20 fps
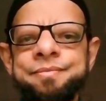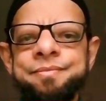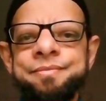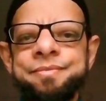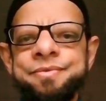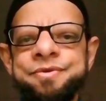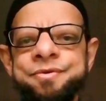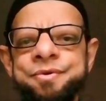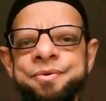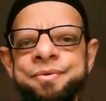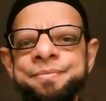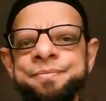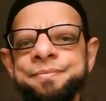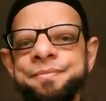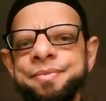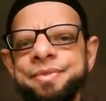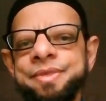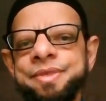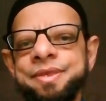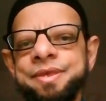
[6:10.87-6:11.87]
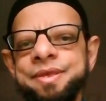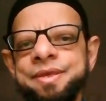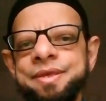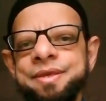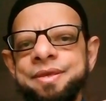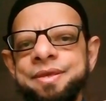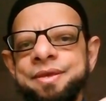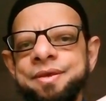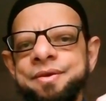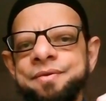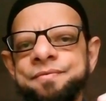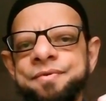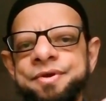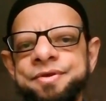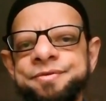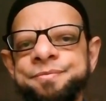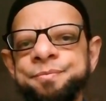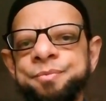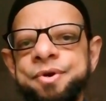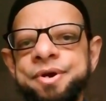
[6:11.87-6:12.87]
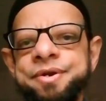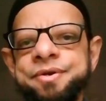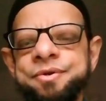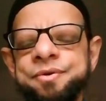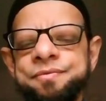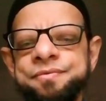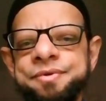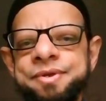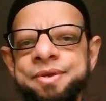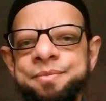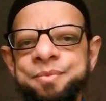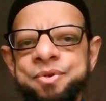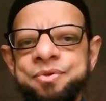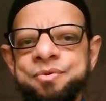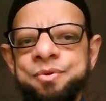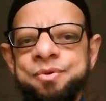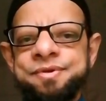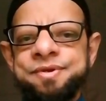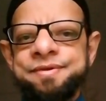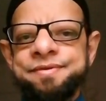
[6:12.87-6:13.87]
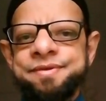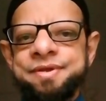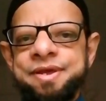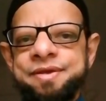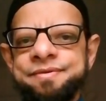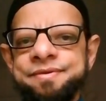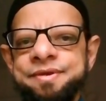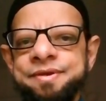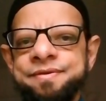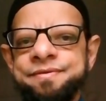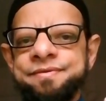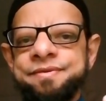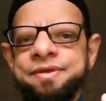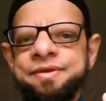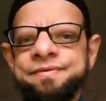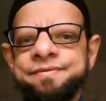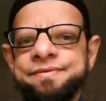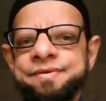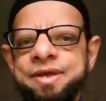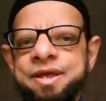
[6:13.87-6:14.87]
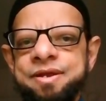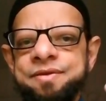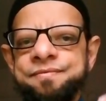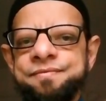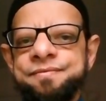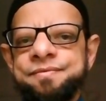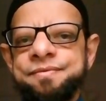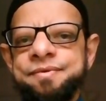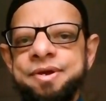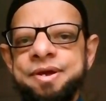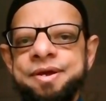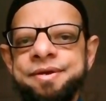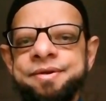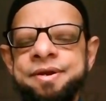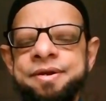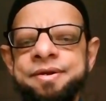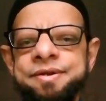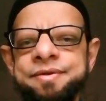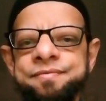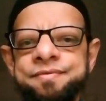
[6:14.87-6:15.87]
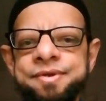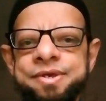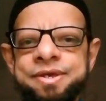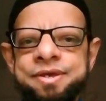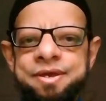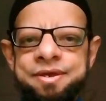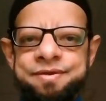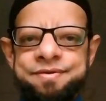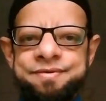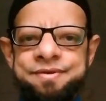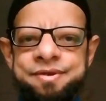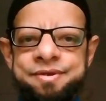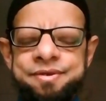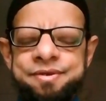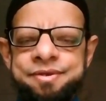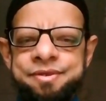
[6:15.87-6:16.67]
So first point of human consciousness is the self-identification